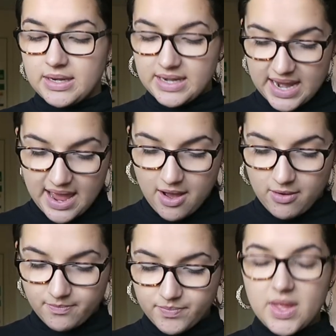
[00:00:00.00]

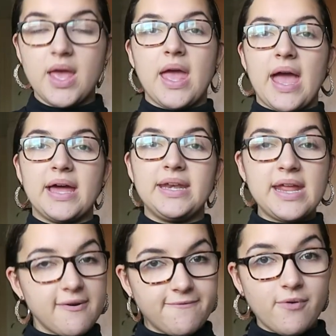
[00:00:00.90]
Now, our
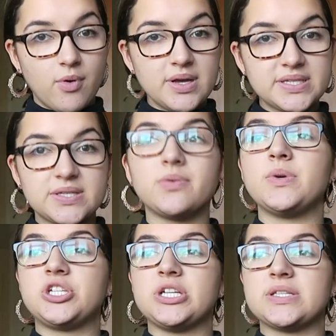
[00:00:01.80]
net force,
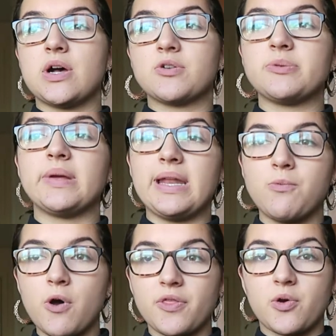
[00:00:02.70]
which is ultimately
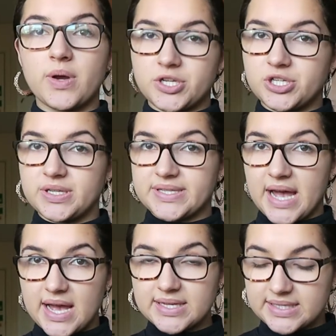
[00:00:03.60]
what the question is
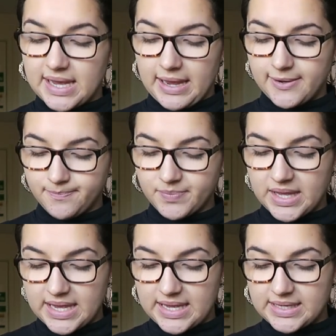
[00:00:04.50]

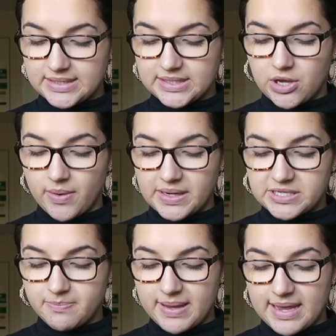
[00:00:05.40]
asking, is going
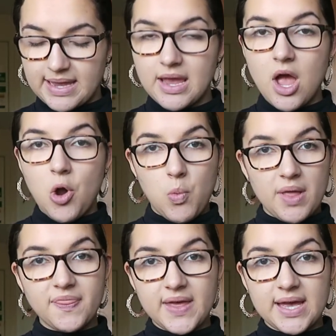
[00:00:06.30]
to be
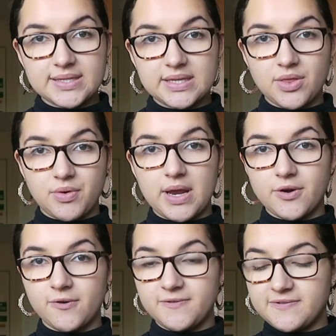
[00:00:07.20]

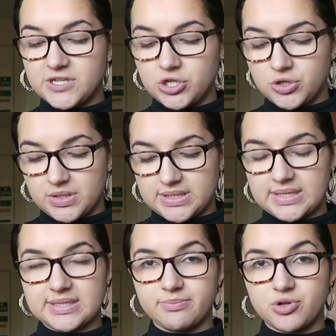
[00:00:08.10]
1,350
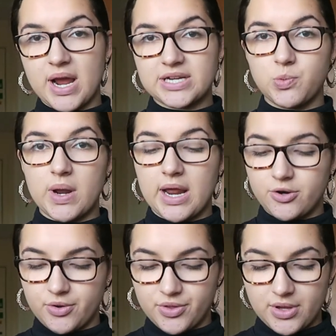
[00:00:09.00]
newtons subtract
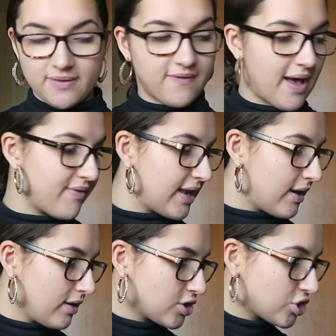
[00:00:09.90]
135,
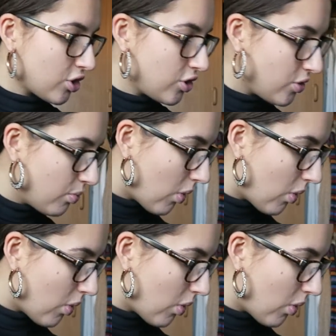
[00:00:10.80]
and I'll show you